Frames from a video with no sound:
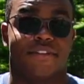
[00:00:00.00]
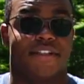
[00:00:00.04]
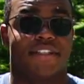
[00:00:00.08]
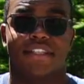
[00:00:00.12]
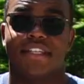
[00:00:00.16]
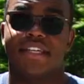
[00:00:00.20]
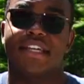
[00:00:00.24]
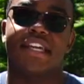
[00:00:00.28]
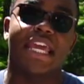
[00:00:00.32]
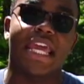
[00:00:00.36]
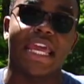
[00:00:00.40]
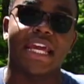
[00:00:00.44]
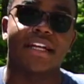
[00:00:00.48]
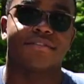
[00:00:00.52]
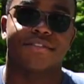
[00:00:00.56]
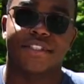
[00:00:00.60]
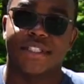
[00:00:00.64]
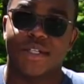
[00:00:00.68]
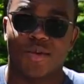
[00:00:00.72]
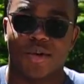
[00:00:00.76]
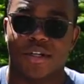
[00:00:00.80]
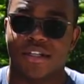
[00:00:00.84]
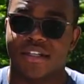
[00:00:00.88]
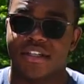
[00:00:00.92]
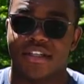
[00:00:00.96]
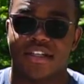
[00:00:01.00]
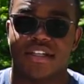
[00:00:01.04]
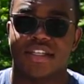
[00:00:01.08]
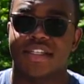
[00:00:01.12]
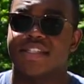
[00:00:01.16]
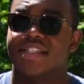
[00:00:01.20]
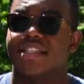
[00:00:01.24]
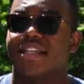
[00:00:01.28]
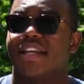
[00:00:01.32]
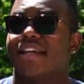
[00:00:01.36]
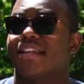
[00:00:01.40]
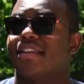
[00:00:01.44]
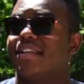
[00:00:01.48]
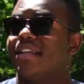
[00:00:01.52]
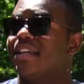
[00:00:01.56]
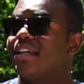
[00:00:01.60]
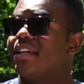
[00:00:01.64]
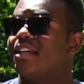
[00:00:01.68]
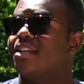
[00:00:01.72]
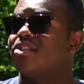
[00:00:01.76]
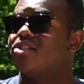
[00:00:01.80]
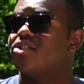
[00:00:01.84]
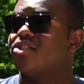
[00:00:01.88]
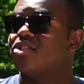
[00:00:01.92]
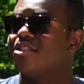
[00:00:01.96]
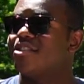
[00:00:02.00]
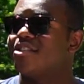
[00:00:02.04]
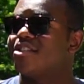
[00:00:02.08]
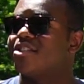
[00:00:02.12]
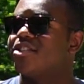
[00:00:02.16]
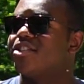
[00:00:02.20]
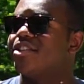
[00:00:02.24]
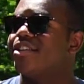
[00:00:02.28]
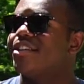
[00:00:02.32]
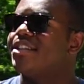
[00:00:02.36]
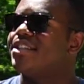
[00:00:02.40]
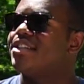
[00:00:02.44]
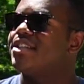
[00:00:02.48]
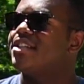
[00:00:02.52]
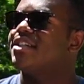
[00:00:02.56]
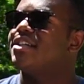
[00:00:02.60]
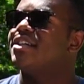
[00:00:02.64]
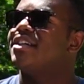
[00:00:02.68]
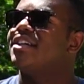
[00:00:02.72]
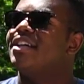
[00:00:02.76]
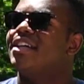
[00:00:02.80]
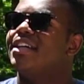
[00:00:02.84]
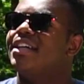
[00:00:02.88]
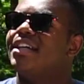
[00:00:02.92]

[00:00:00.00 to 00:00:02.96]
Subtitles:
I think everyone does, and I think it's just good to